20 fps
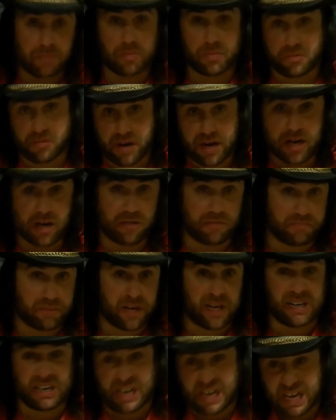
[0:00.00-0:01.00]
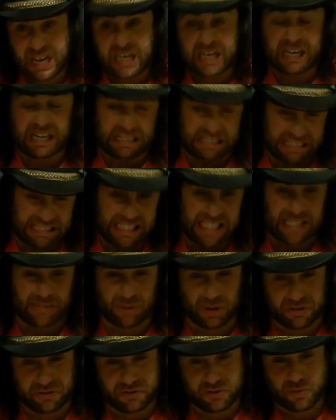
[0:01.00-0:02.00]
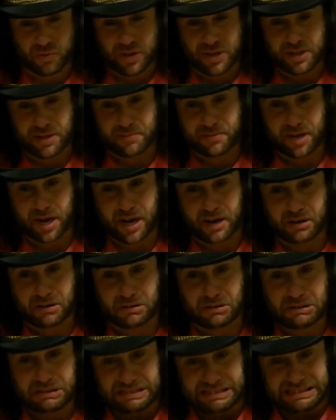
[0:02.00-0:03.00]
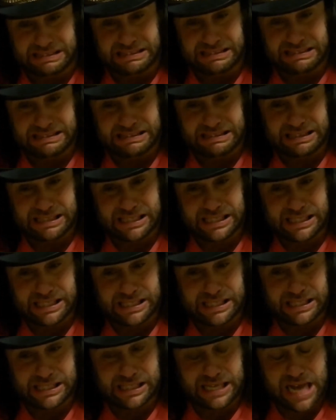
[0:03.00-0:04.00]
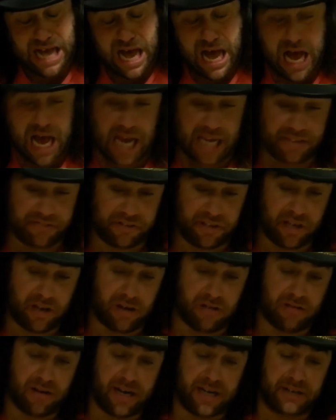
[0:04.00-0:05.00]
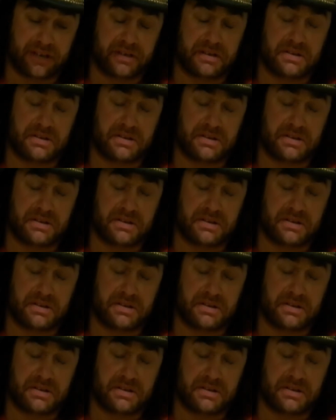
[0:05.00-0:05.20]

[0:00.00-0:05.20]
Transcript: him around, but he wants to win the title. I'd say, all right,